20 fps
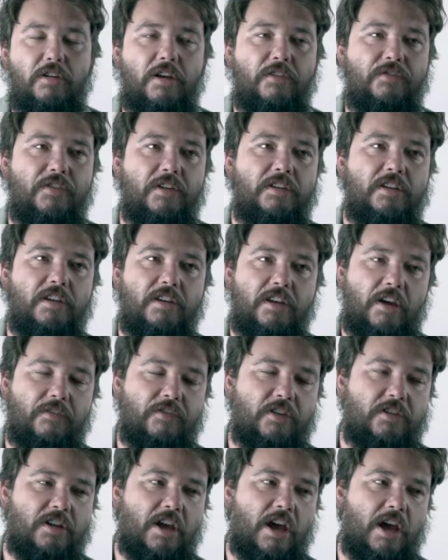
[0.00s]
if it didn't have to
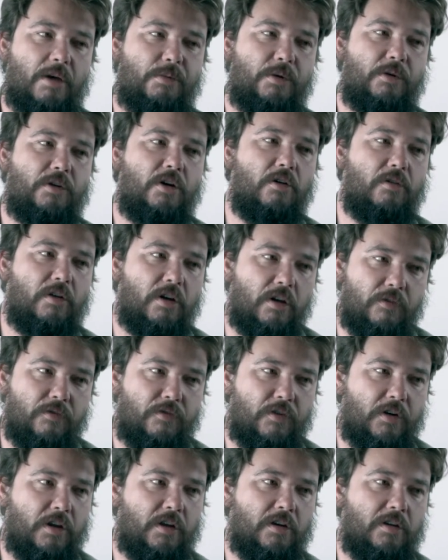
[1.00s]
tap, it'd go
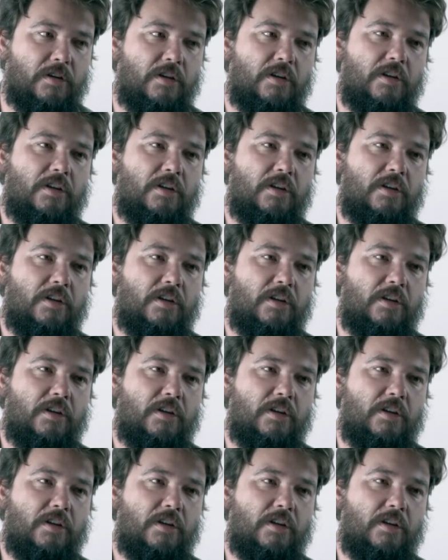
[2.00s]
infinite